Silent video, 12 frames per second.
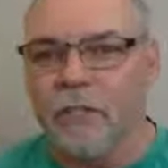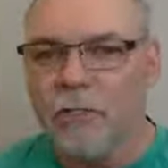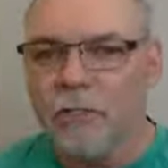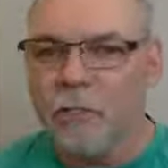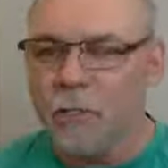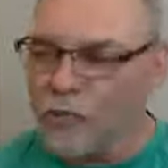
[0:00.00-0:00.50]

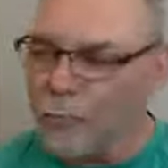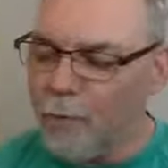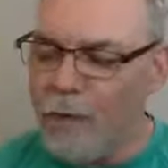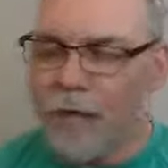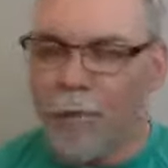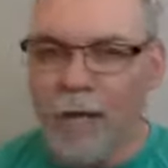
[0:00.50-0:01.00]
you
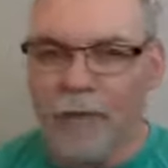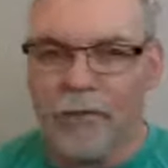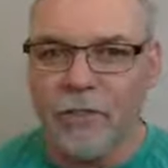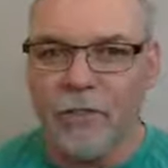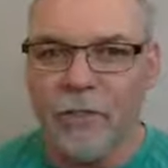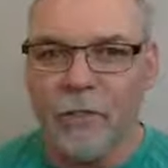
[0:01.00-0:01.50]
spread the
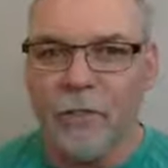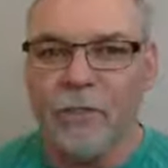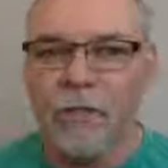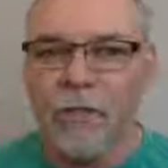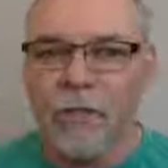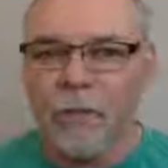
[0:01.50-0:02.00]
positive
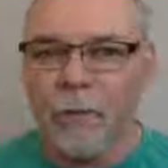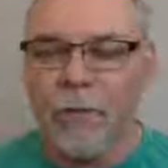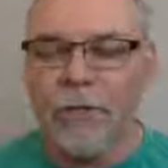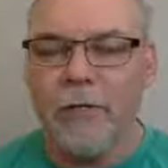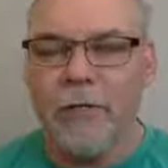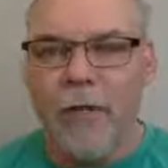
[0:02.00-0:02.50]
news,
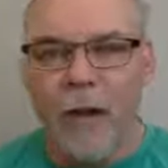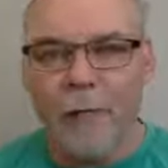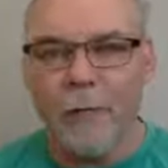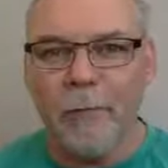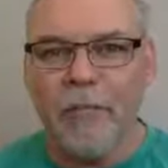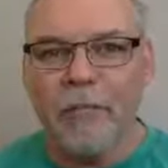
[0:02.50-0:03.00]
spread the
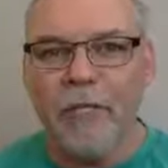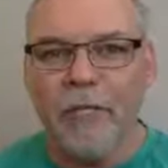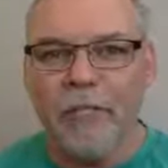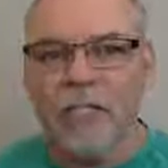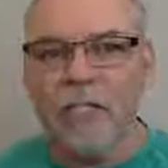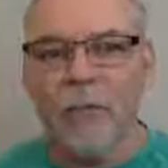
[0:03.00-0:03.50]
optimist,
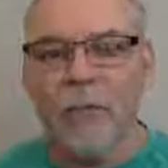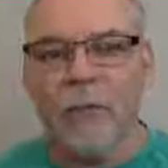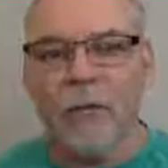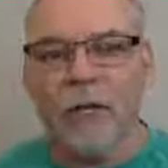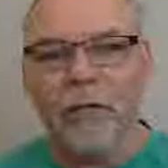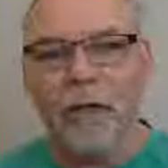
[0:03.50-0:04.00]
teach
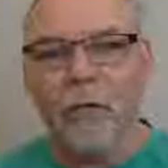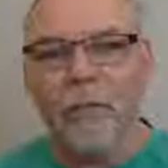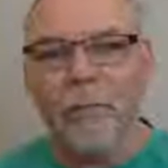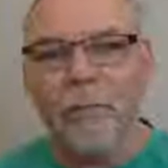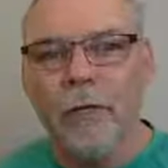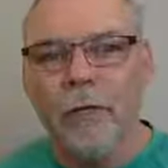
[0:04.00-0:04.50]
people how to go
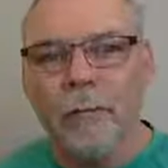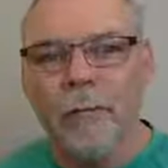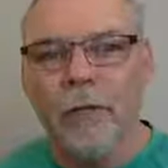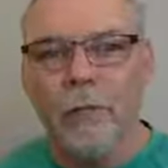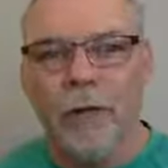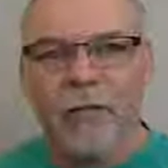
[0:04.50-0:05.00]
from
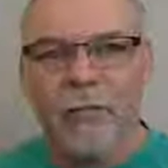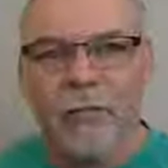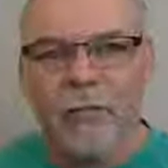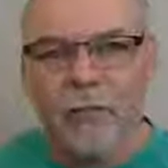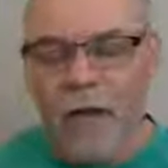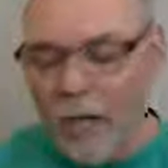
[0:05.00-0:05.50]
being a
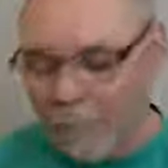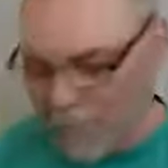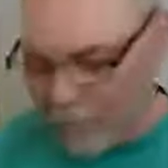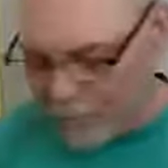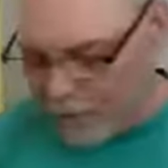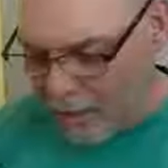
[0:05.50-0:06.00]
pessimist to
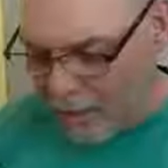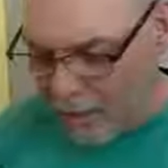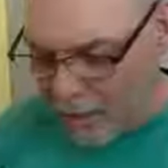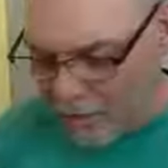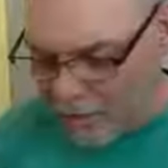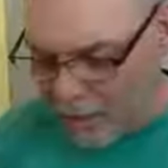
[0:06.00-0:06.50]
optimist.
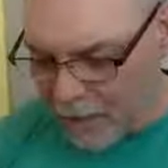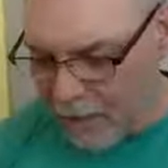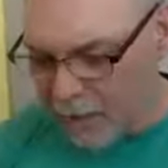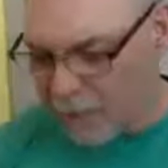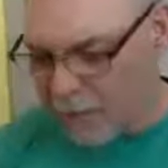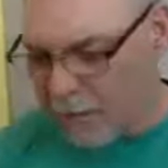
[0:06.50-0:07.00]
I want to talk
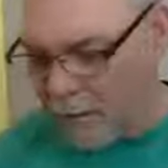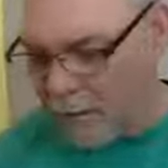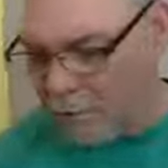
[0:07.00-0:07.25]
about,